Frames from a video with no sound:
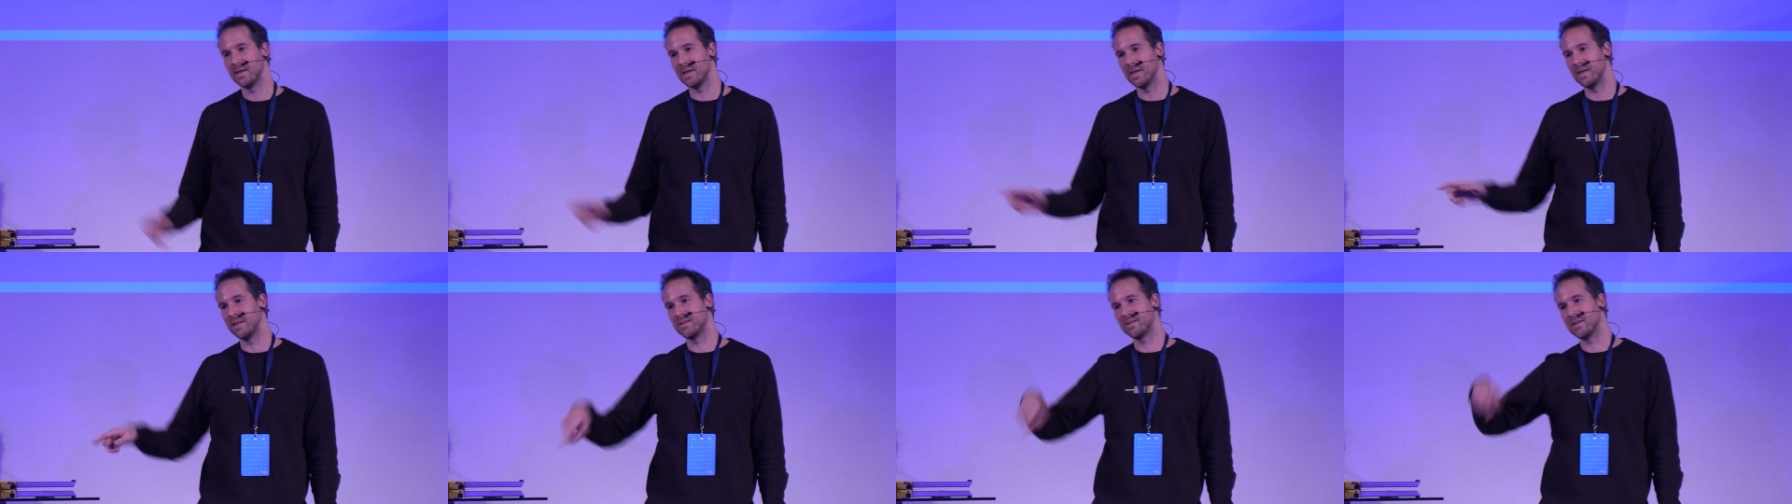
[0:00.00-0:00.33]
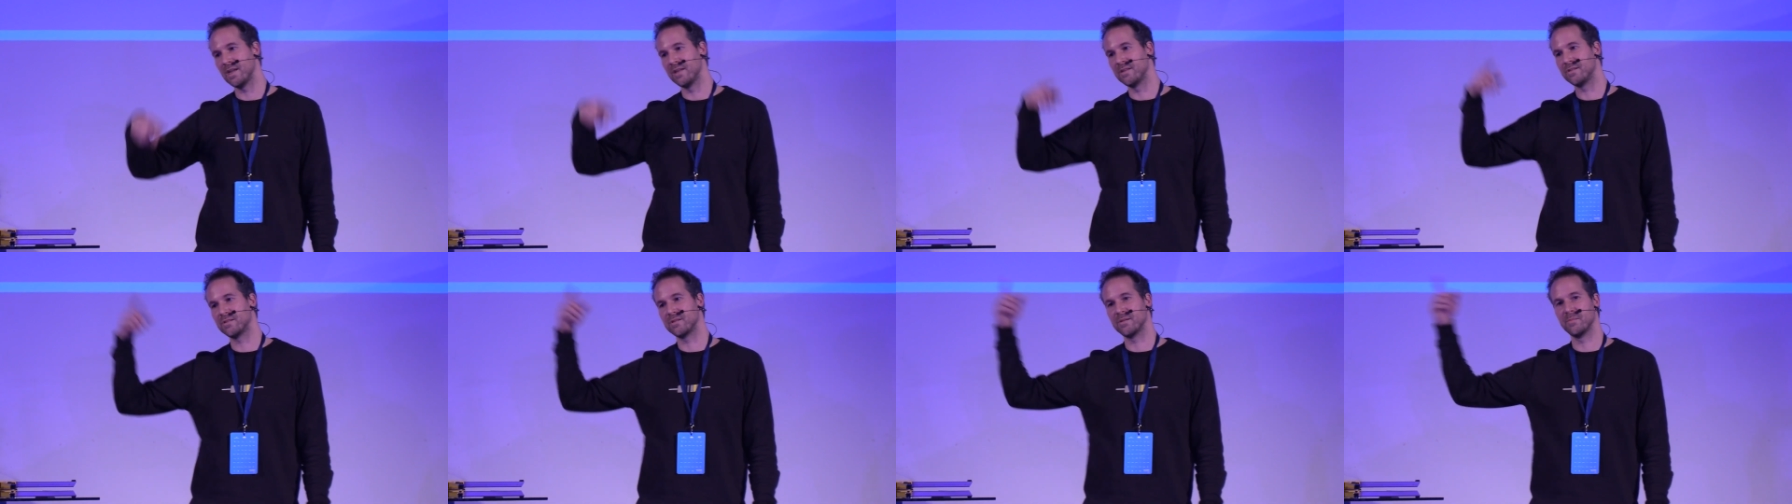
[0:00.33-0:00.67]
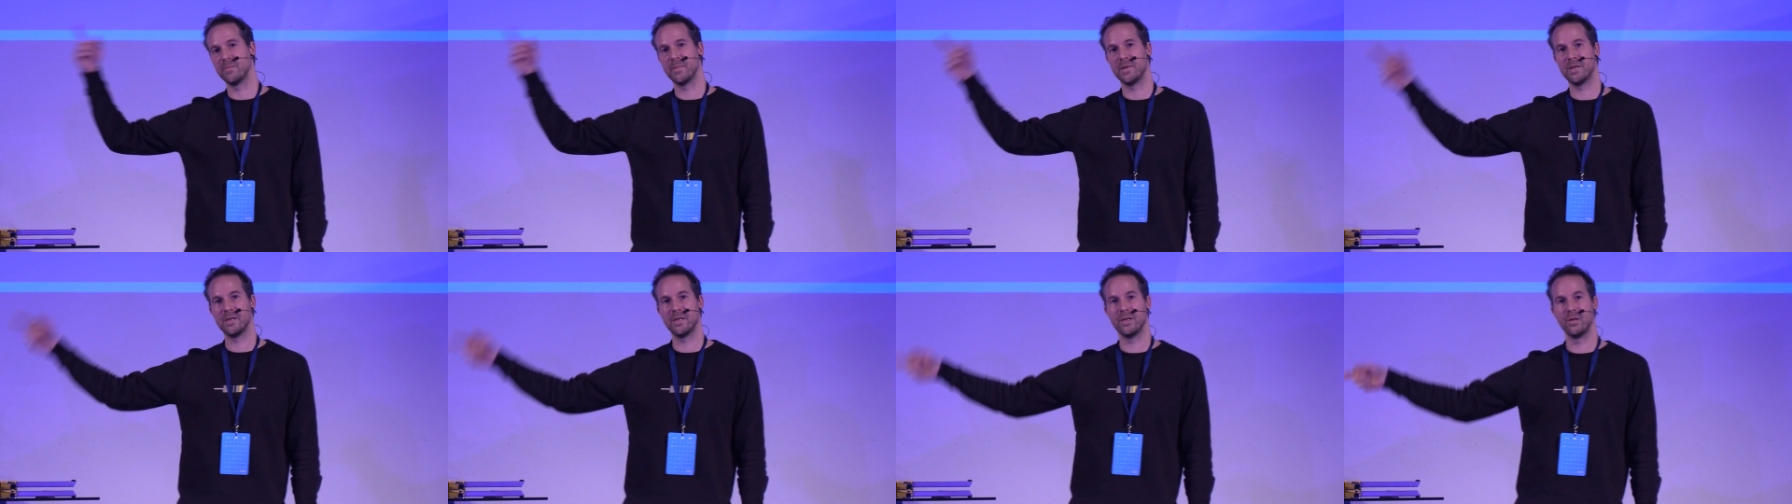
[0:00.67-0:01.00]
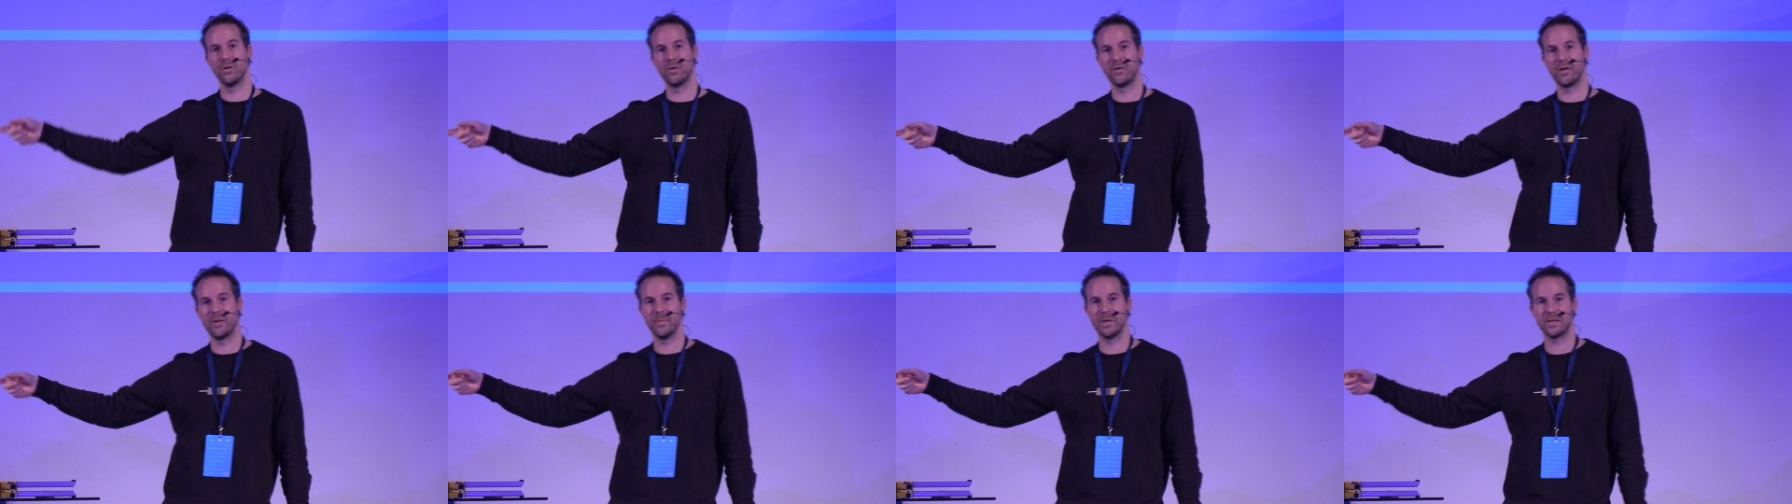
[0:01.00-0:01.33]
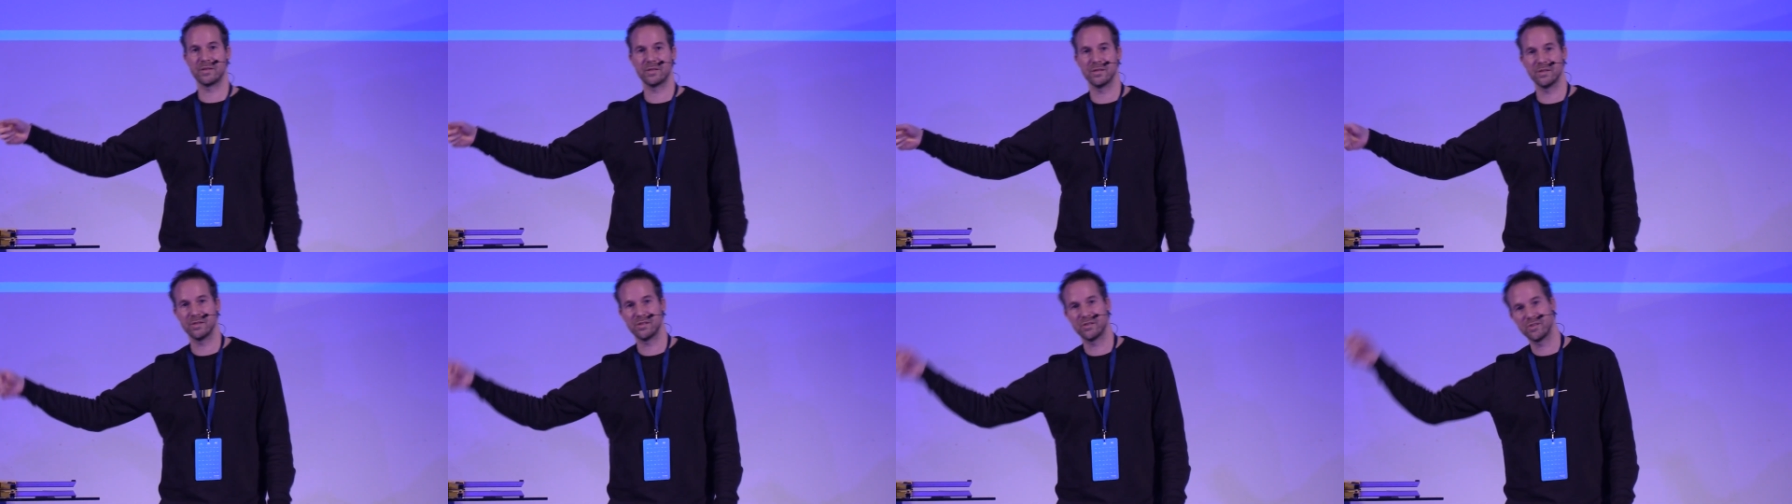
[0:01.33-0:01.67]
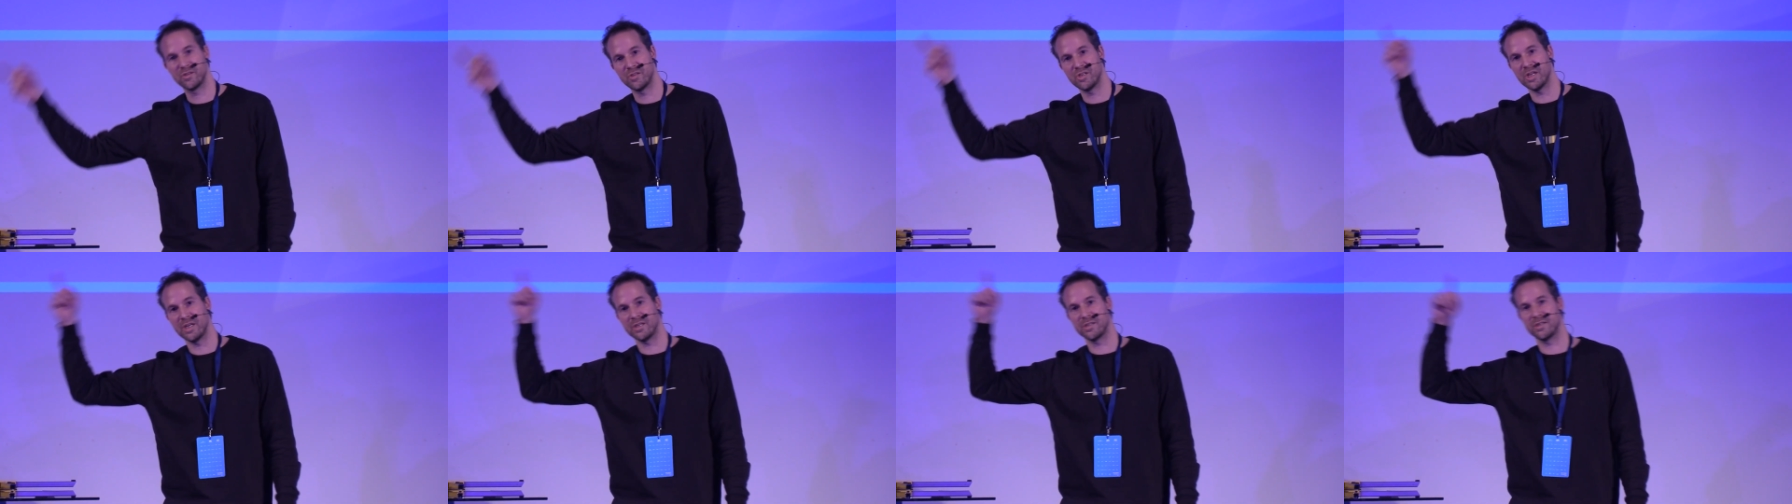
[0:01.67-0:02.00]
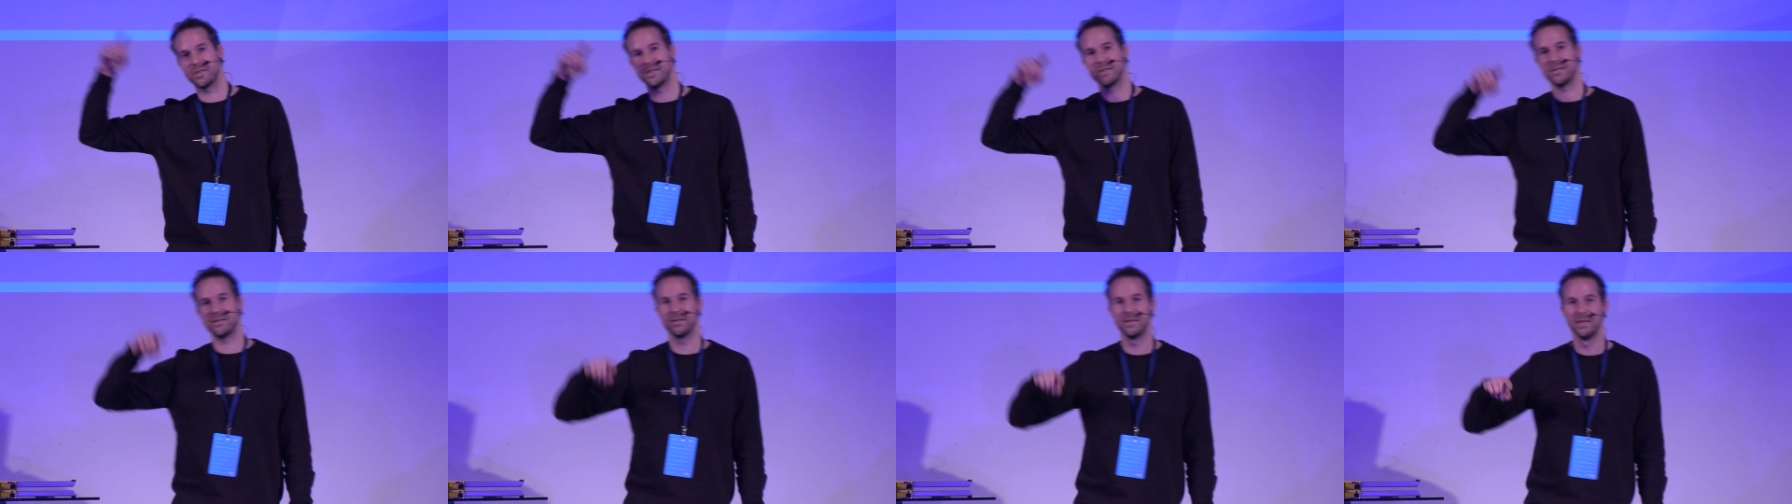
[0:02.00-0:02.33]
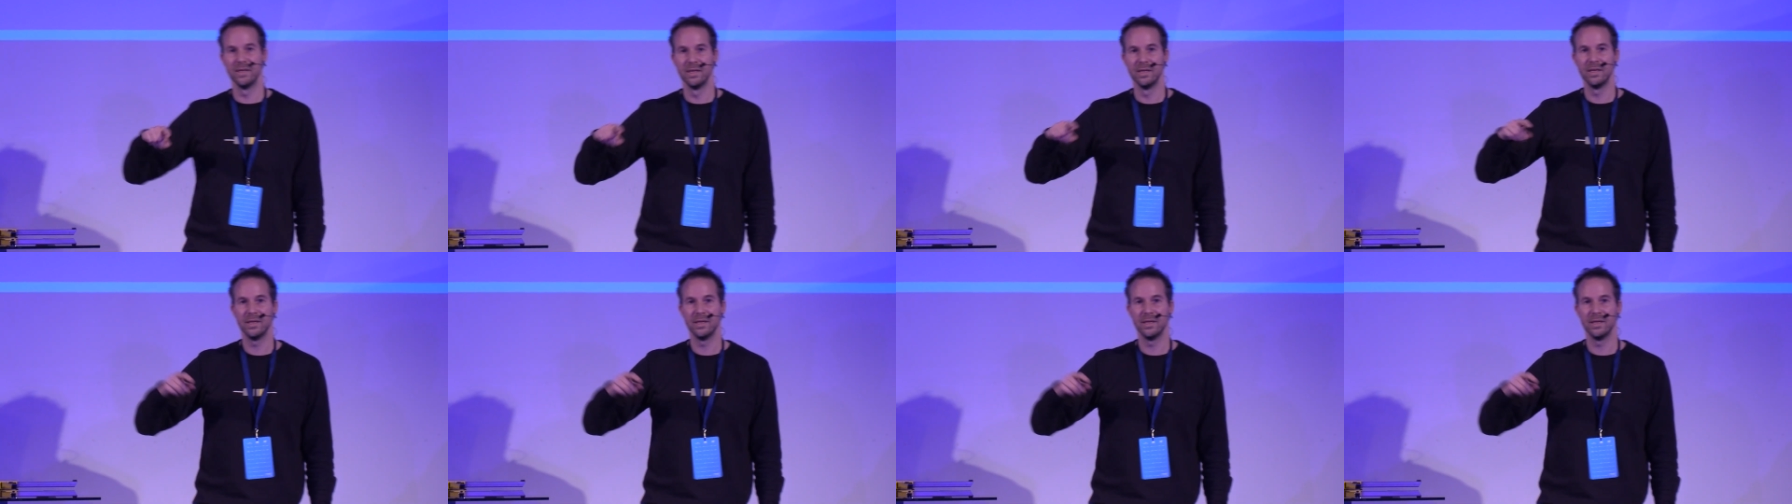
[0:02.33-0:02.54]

It sends a LoRa message, checks it,